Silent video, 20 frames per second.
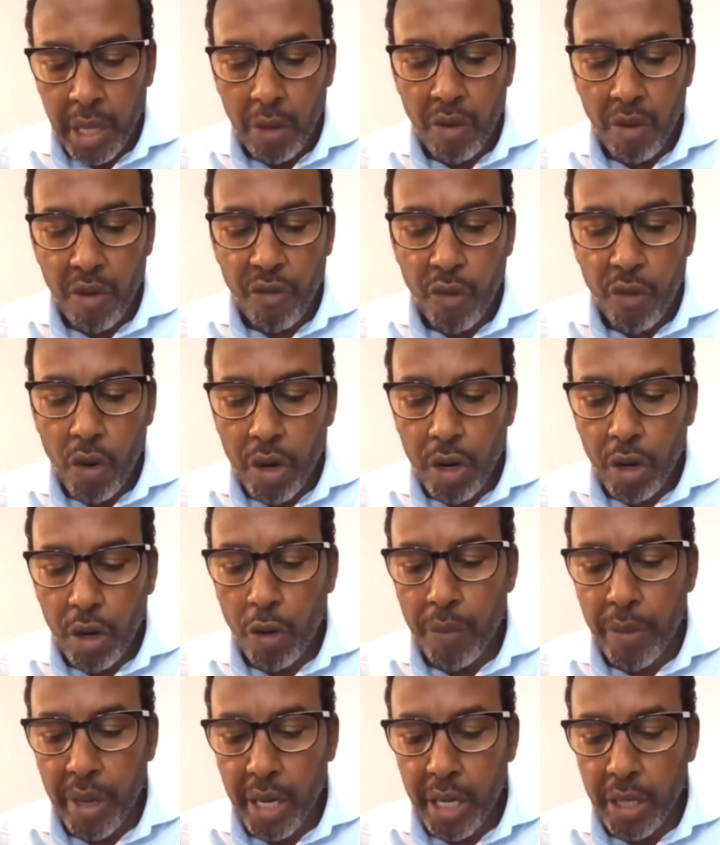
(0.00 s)
there were 4
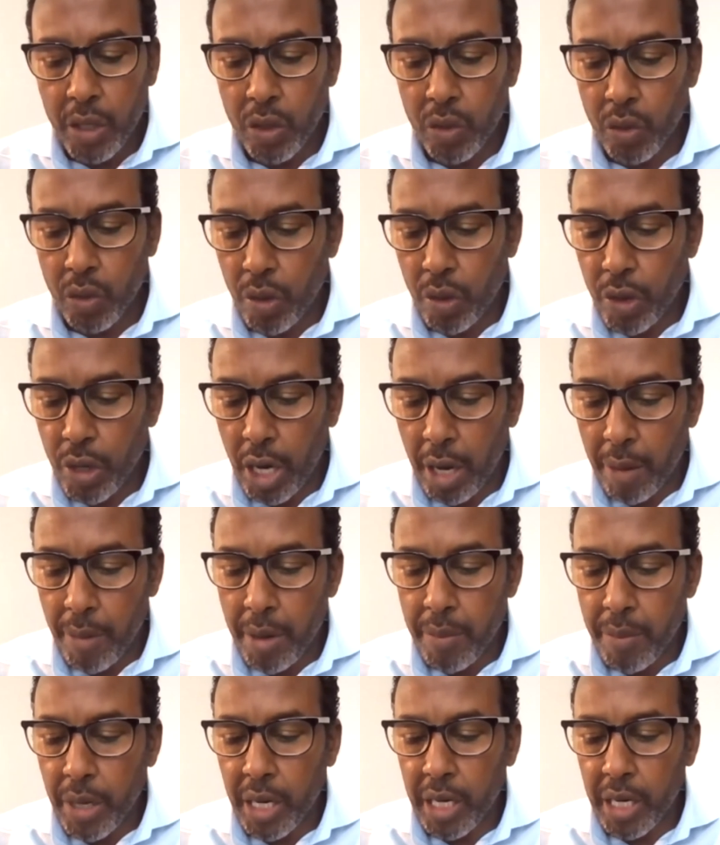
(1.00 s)
recommendations on
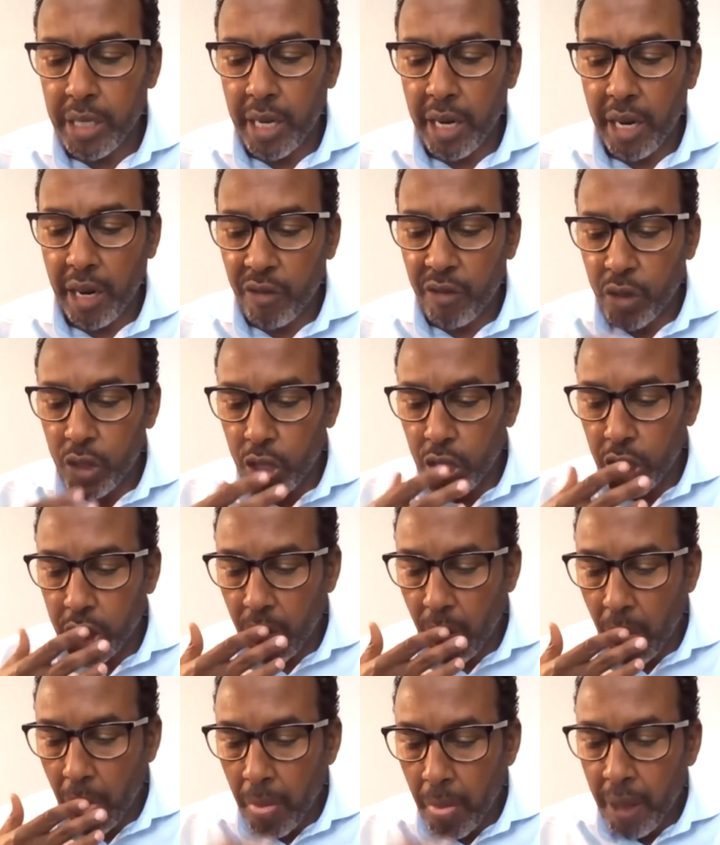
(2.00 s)
newcomer immigrants and
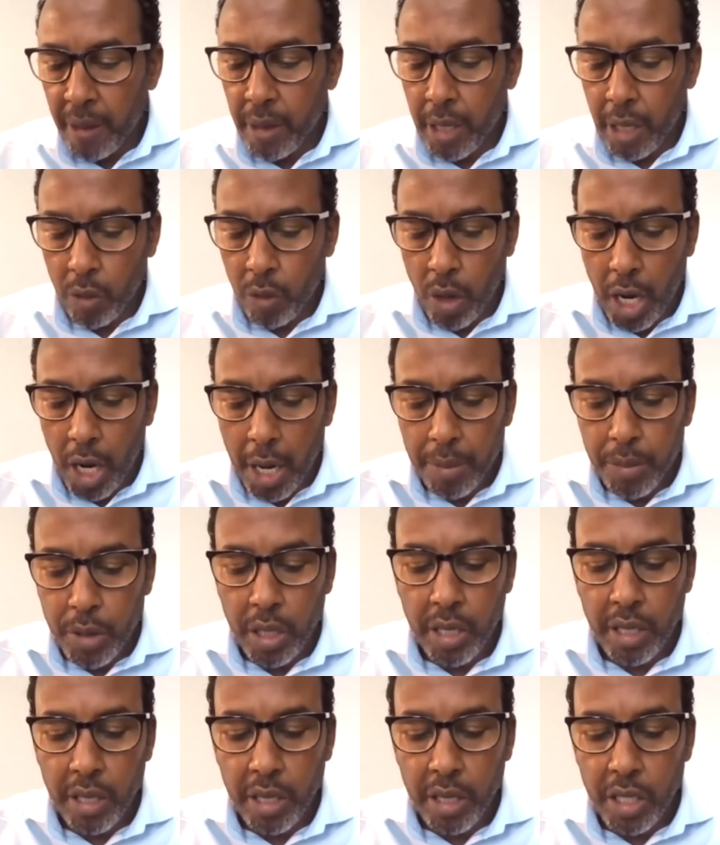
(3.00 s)
refugees that were
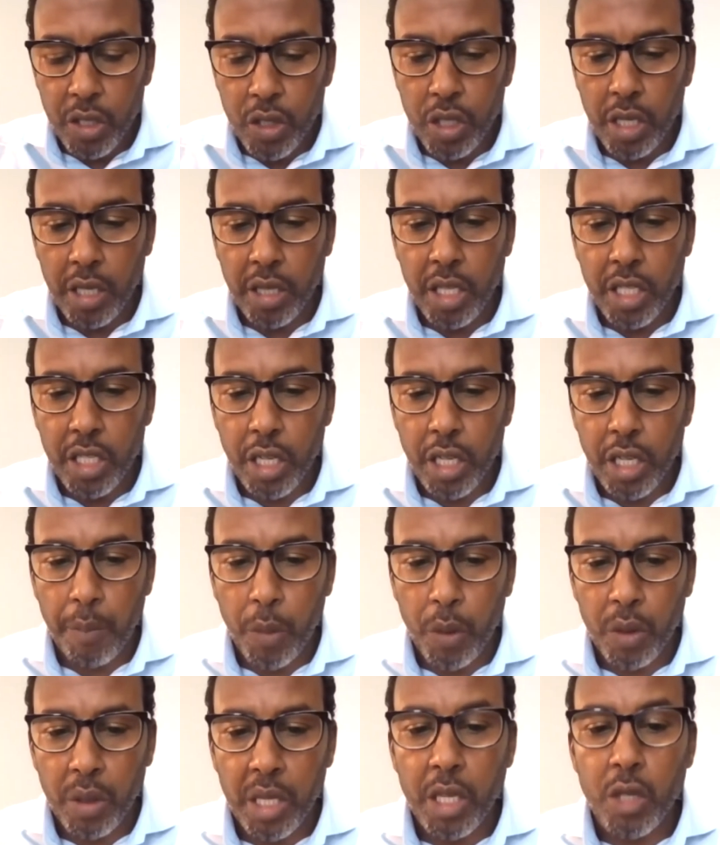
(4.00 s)
captured in this
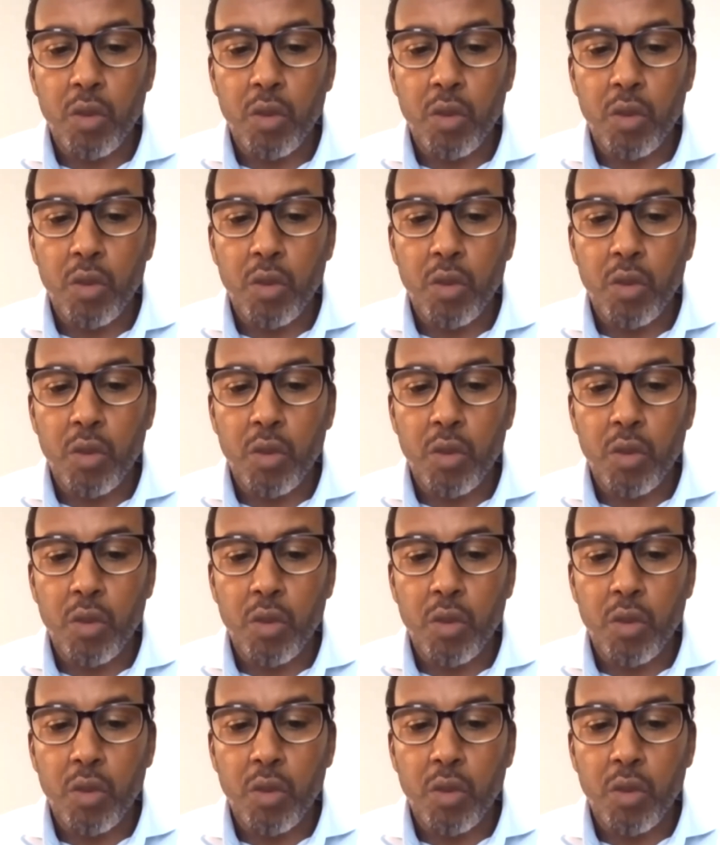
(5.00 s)
report.